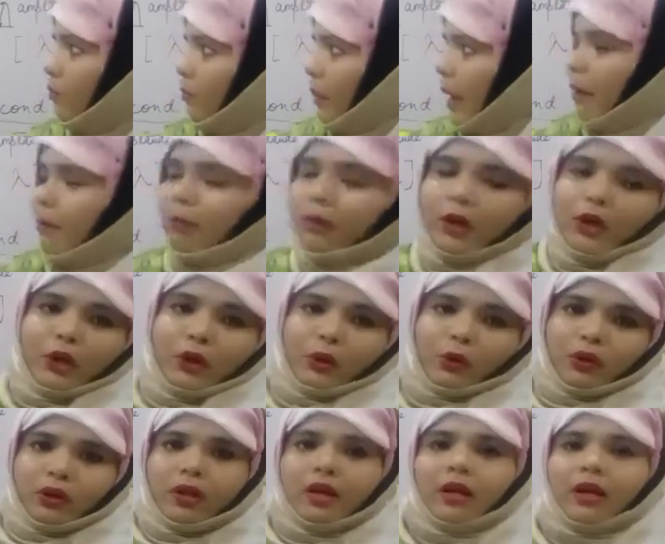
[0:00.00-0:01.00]

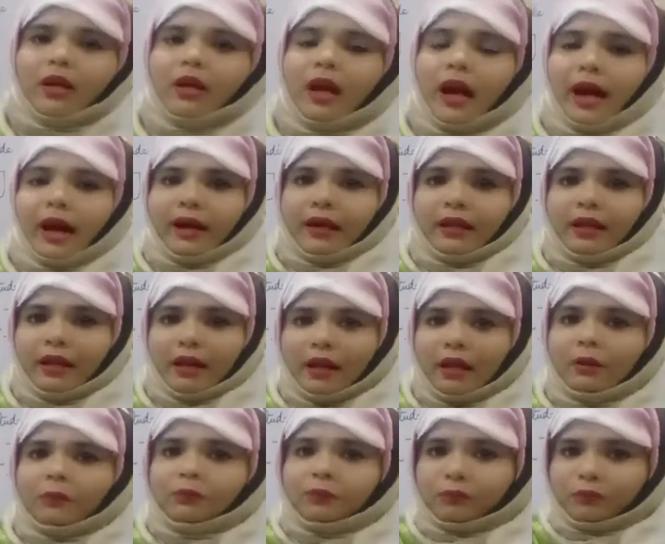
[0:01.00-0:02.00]
amplitude, and
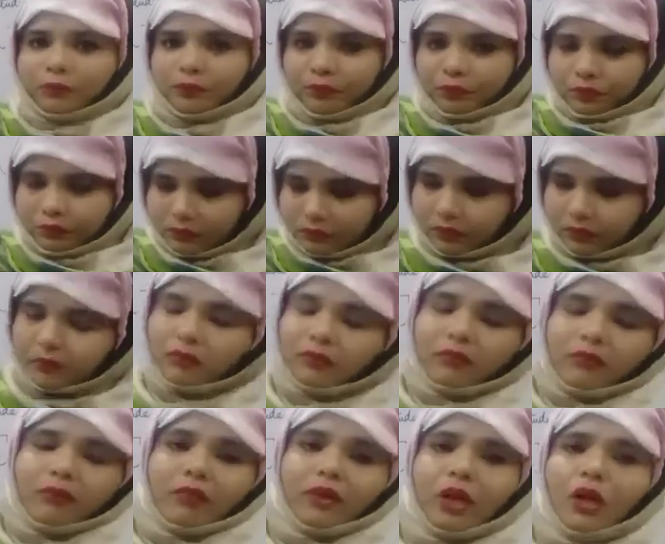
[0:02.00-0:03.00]
the
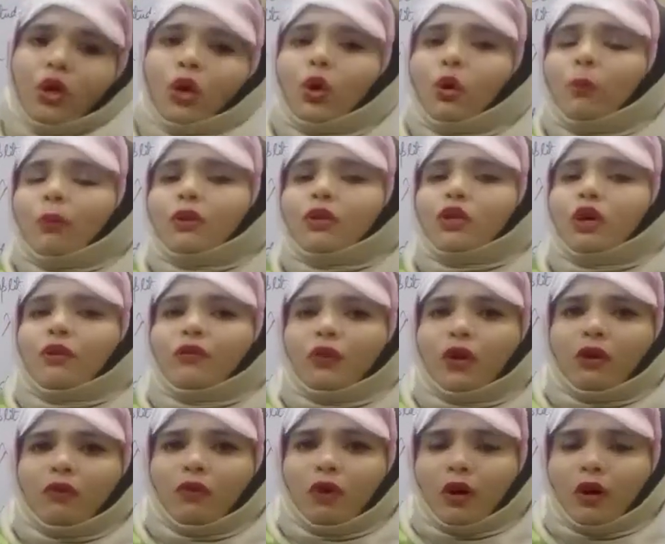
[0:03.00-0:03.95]
low pitch of your